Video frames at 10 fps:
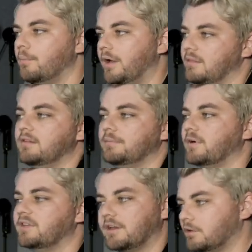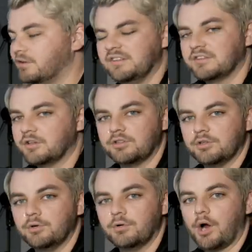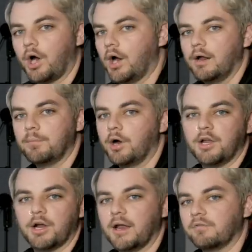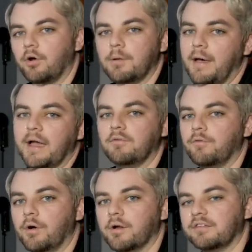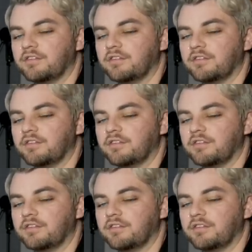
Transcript: But in this particular season or two, her and Barney are kind of going back and forth.